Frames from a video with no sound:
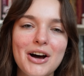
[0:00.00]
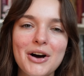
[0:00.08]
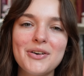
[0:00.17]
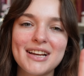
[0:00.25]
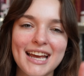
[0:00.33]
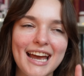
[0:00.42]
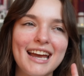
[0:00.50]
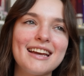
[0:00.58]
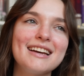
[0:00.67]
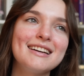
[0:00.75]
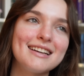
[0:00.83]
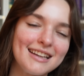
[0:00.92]

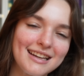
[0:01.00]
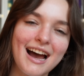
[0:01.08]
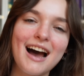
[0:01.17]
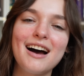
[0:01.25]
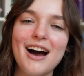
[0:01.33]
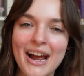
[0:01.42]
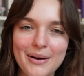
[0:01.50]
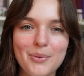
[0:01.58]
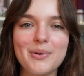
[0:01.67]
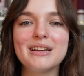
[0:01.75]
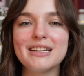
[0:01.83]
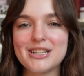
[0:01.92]
okay, yeah, I
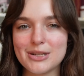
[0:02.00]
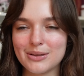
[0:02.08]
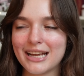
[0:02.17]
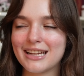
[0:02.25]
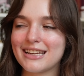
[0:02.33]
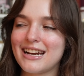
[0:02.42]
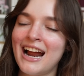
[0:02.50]
really do like it.